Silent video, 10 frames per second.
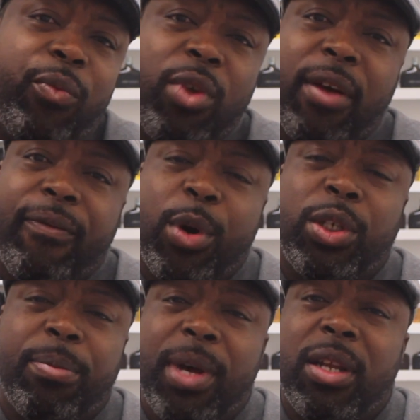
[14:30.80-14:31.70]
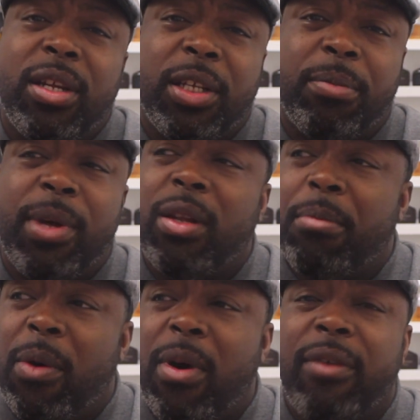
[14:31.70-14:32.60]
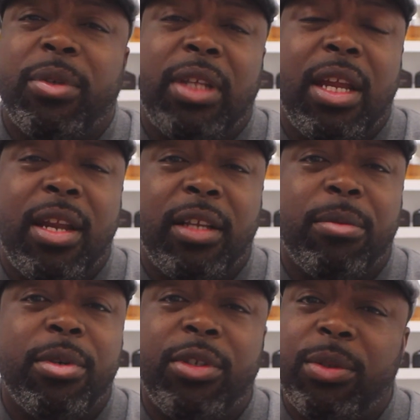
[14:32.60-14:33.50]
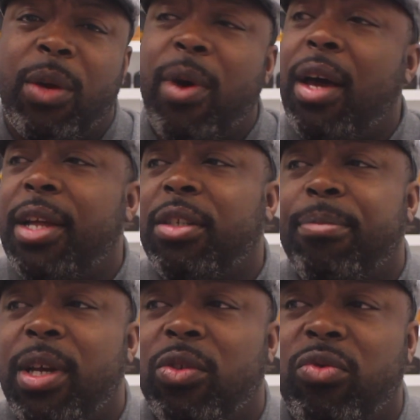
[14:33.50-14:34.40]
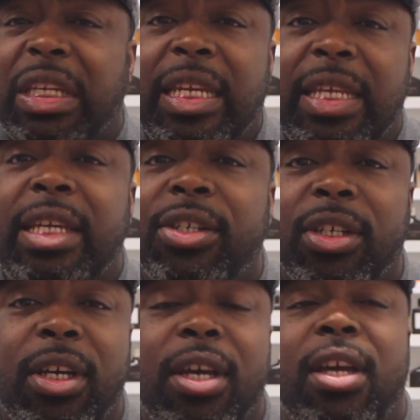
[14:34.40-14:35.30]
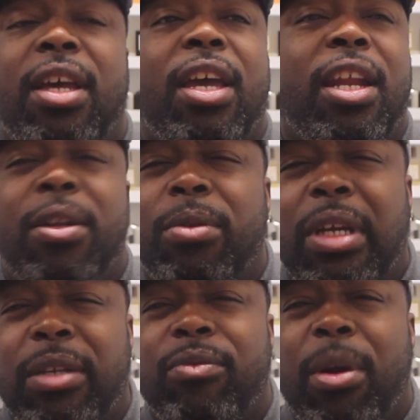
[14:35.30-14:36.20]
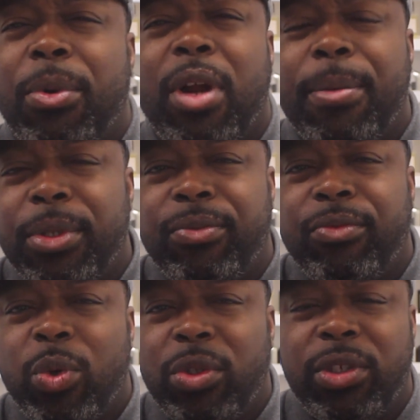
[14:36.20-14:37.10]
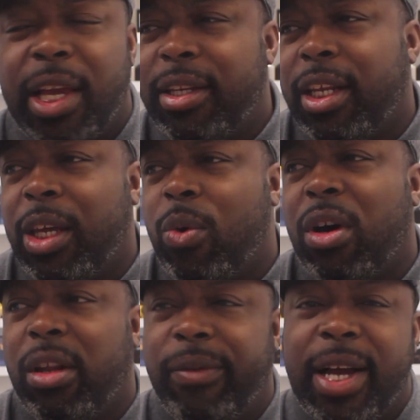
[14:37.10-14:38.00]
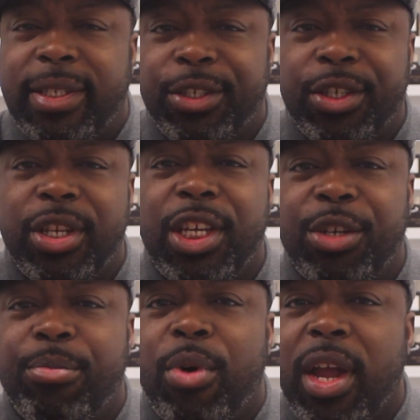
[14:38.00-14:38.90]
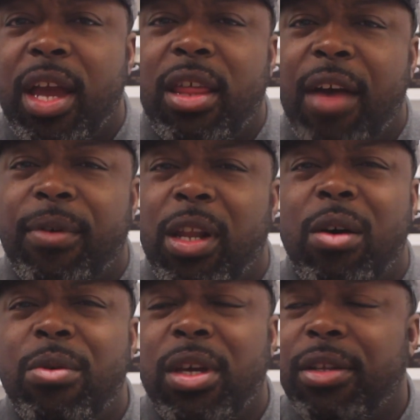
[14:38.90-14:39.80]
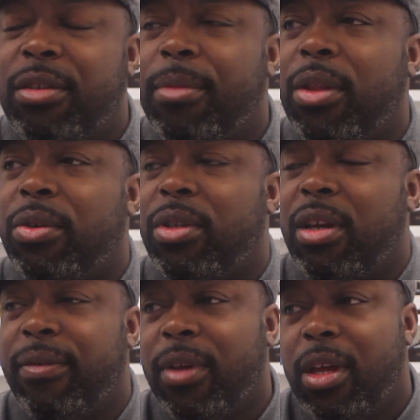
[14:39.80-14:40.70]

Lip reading: When I first smelled it, my wife was standing next to me, and she was like, wow, that smells really niche. And I don't think Robert Graham is technically qualified as a niche brand. They have clothing and some other stuff,